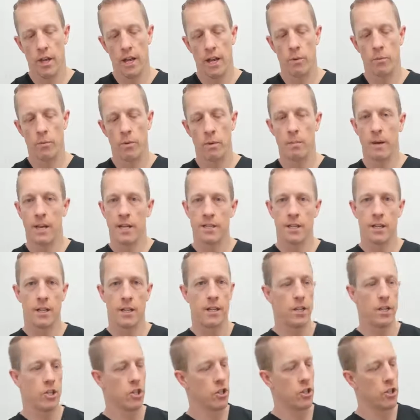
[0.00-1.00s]
and we
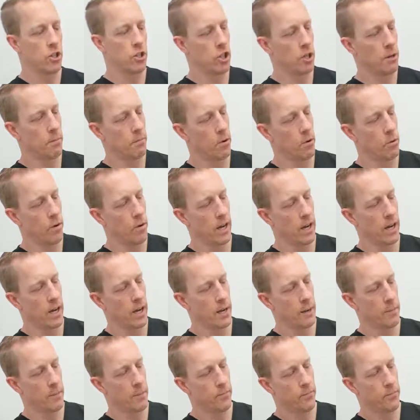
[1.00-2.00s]
basically just chip
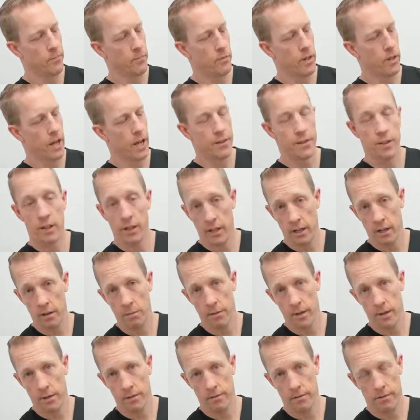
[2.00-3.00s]
away at the
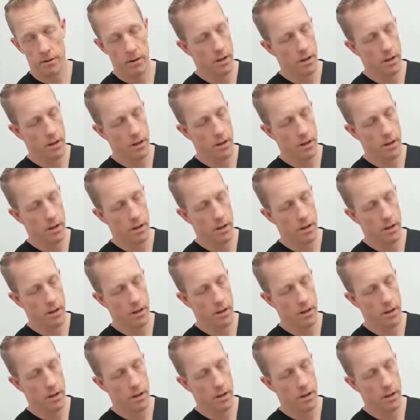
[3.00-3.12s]
ligament.